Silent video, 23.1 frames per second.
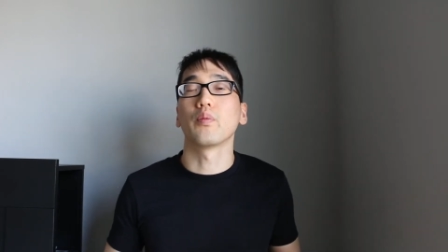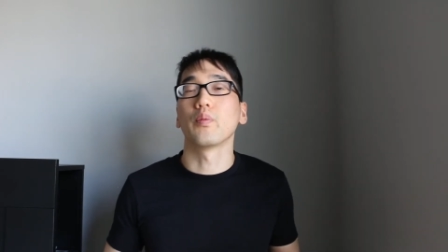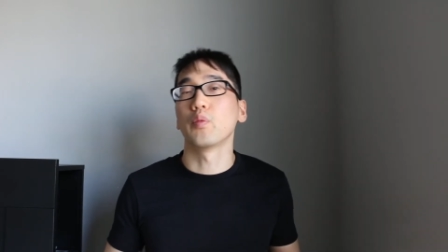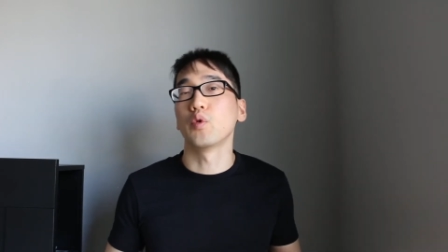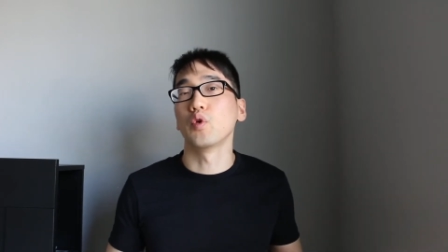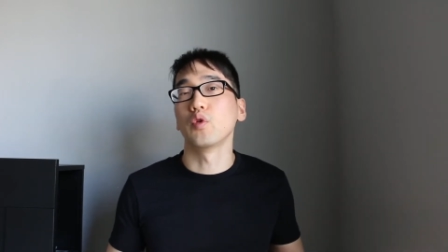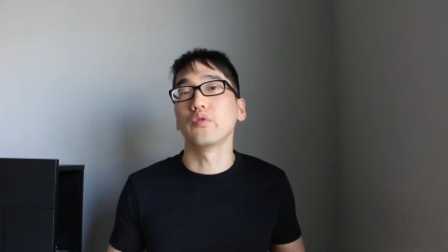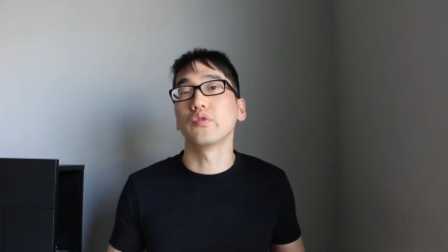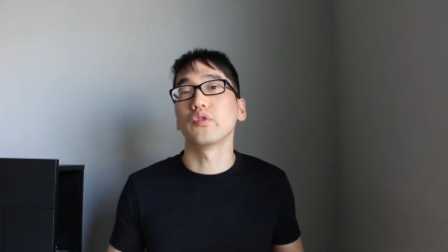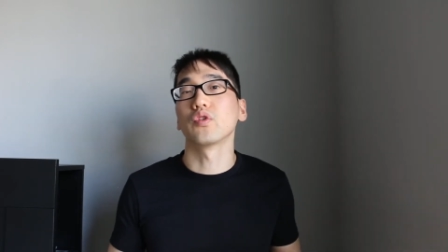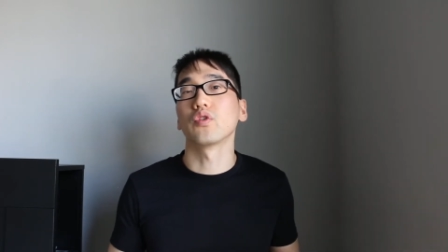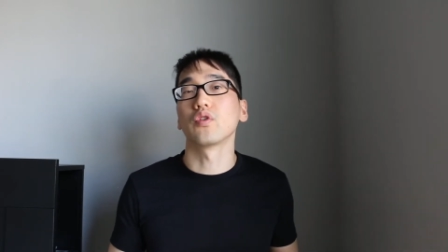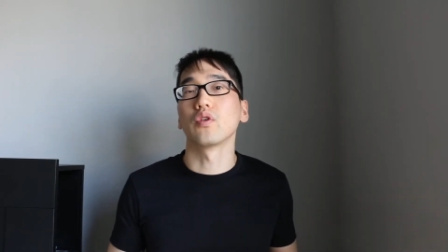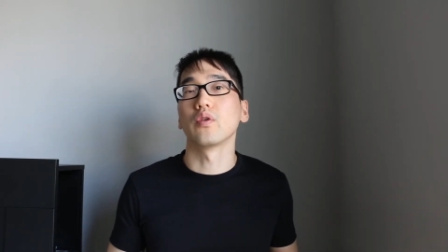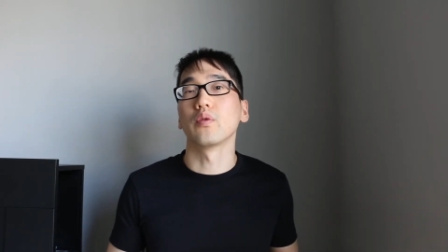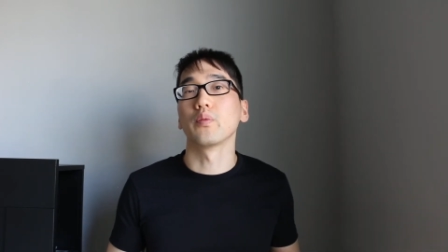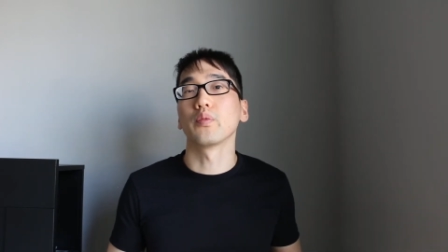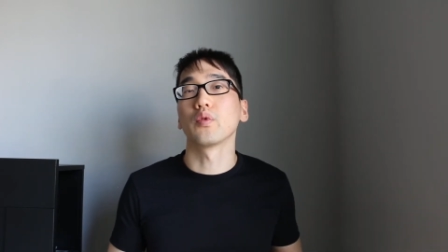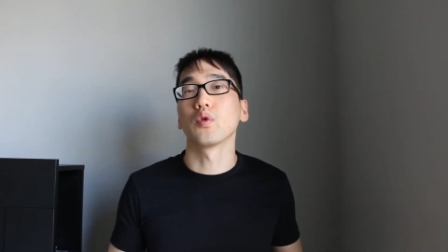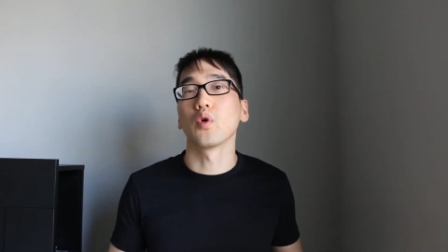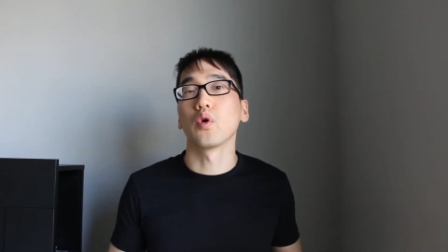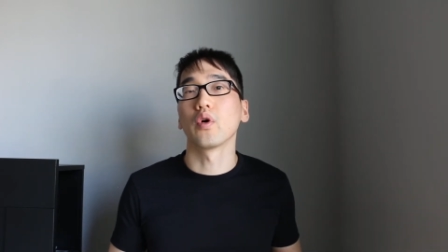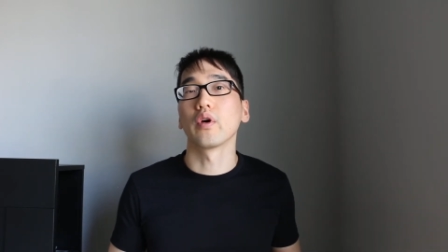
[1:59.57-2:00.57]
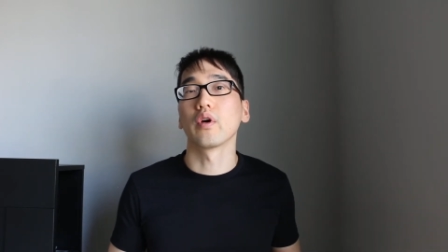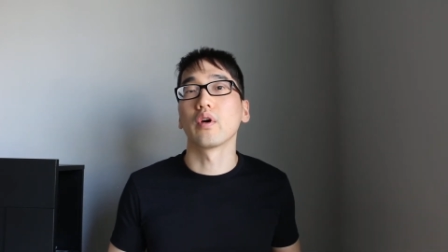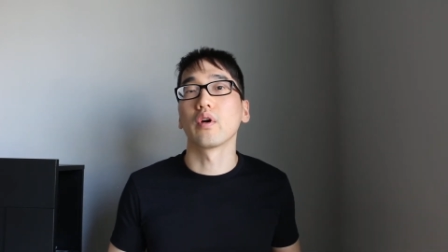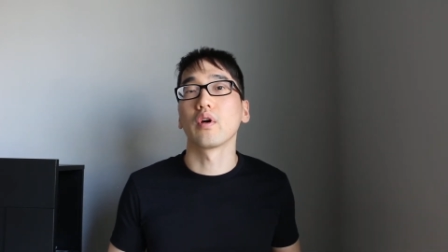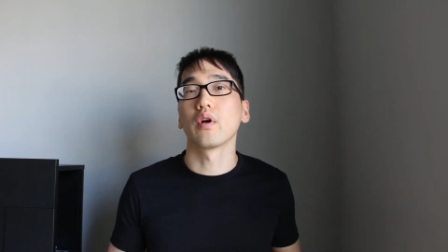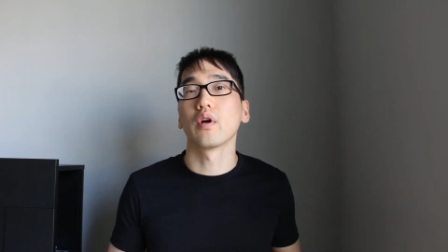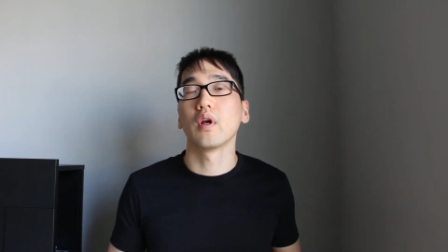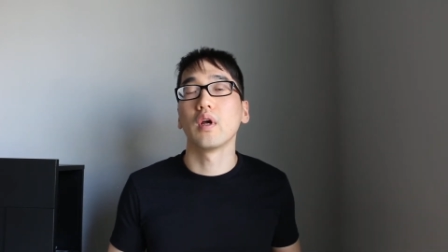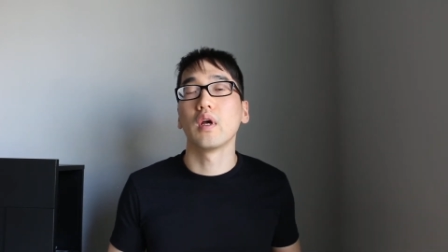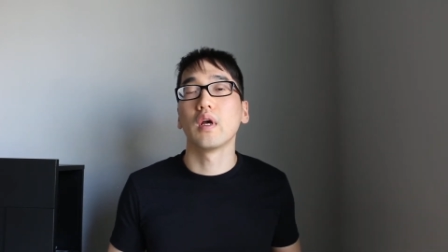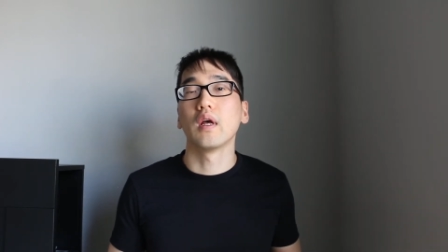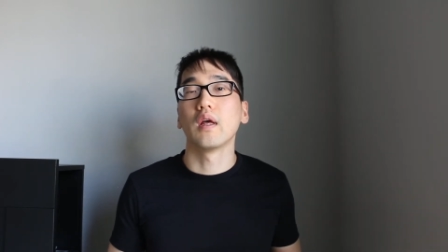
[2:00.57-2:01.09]
prove to your
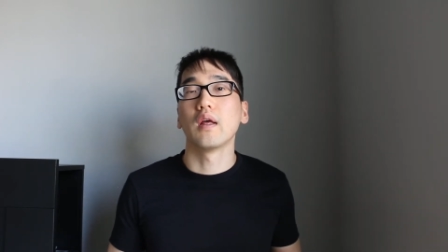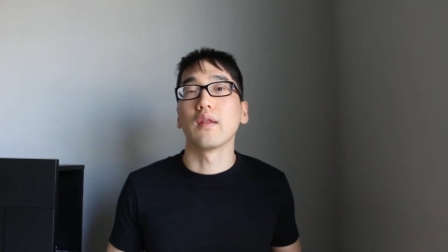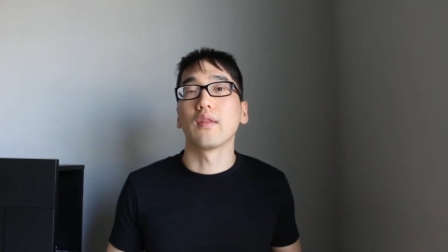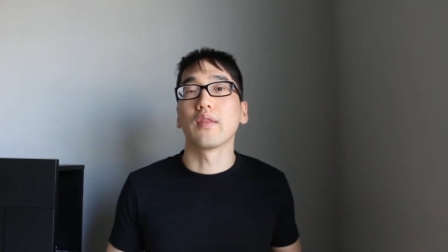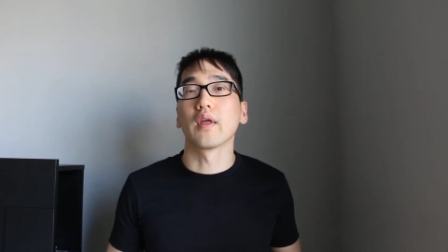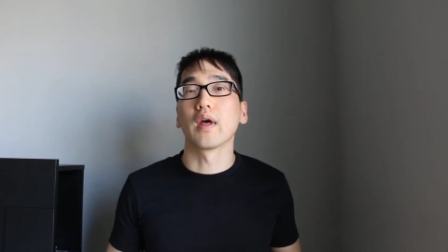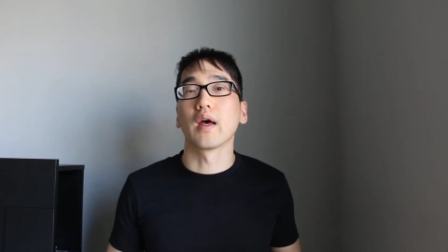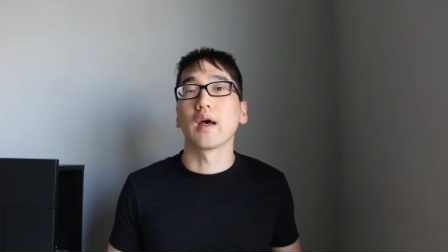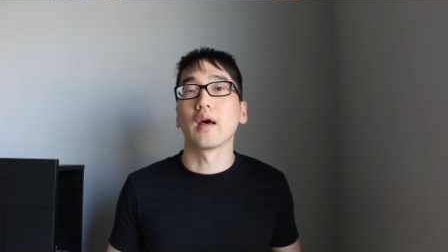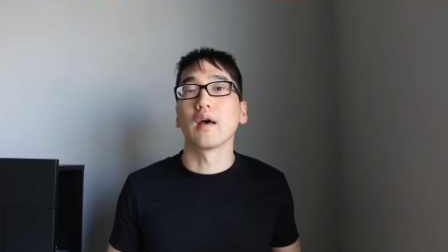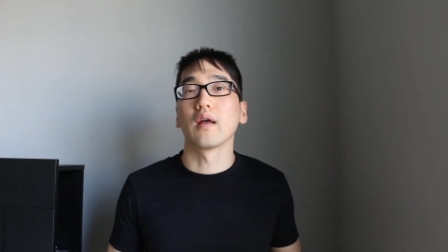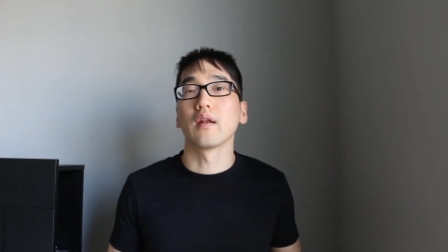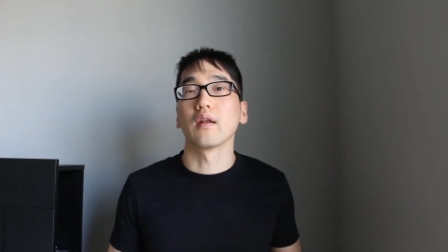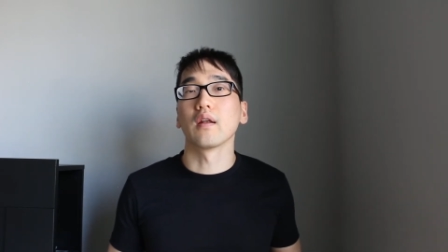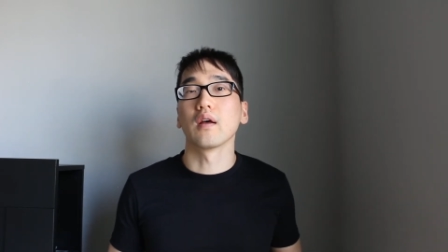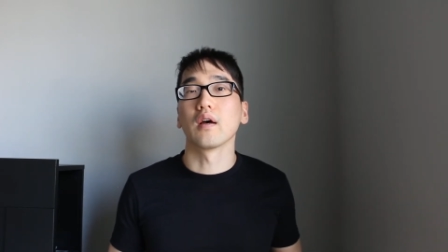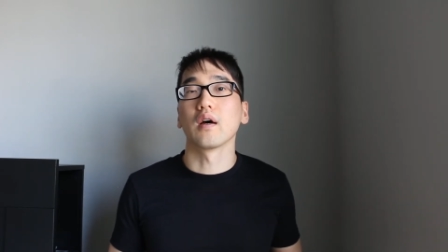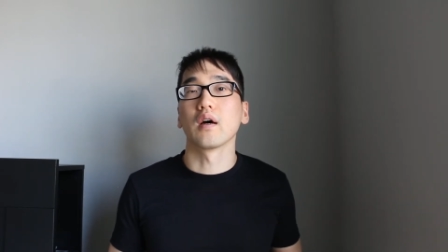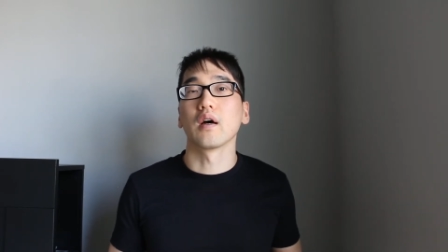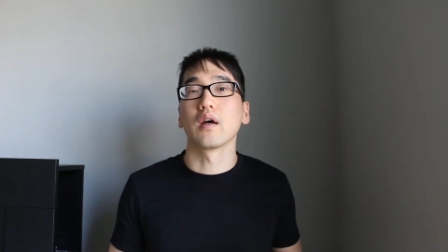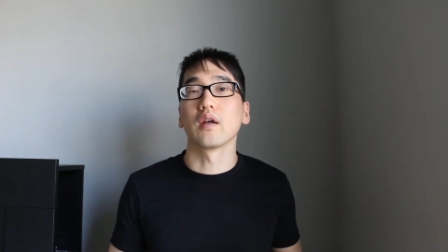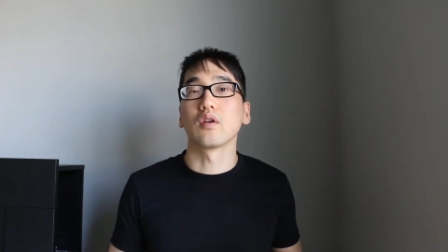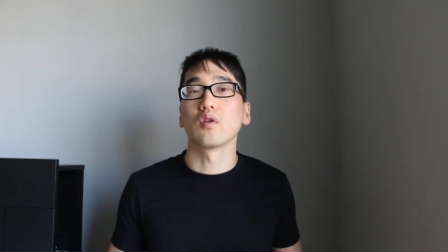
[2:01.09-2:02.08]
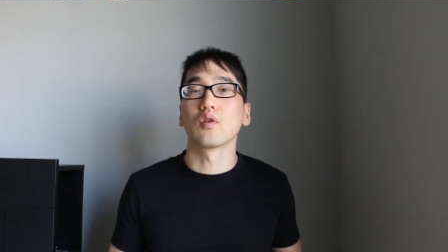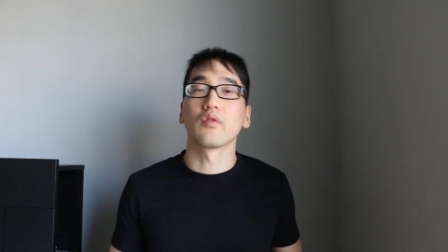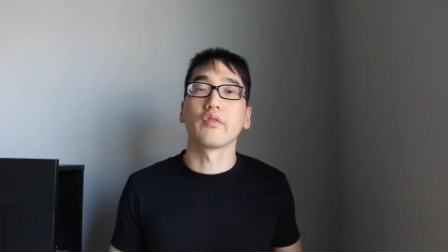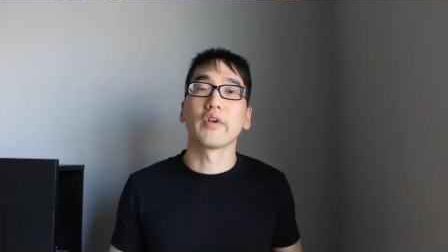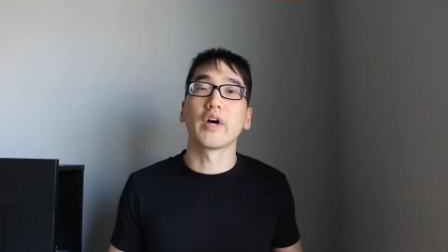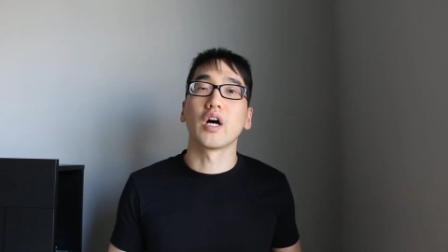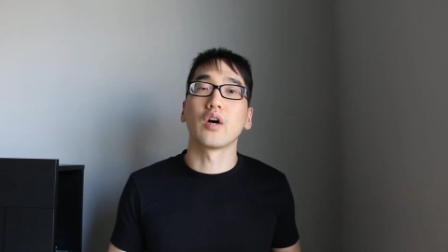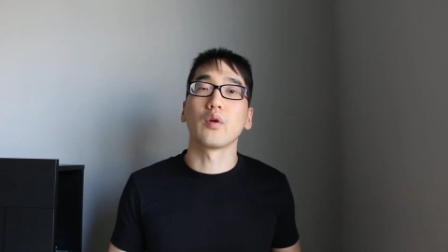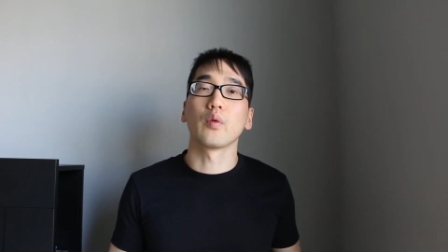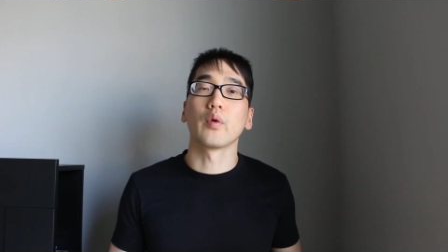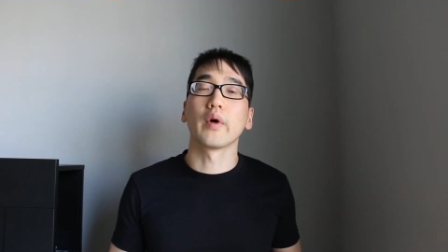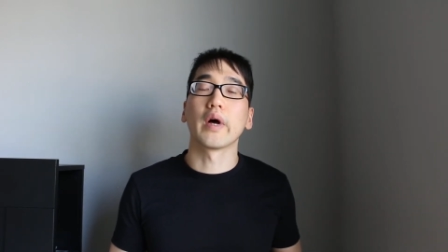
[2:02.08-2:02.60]
employer that uh, you're a
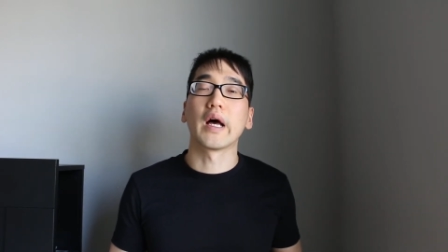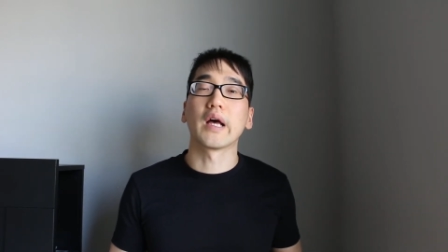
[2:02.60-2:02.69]
valuable